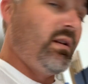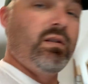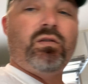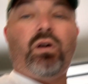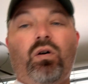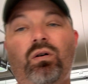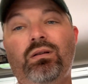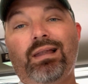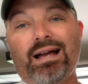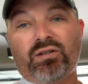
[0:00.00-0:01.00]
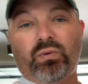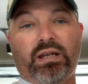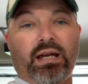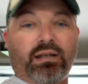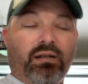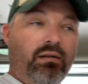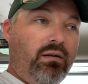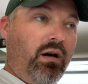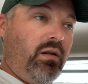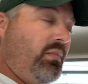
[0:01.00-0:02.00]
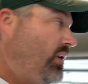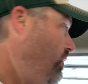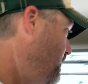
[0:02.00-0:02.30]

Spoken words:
So last weekend on the boat,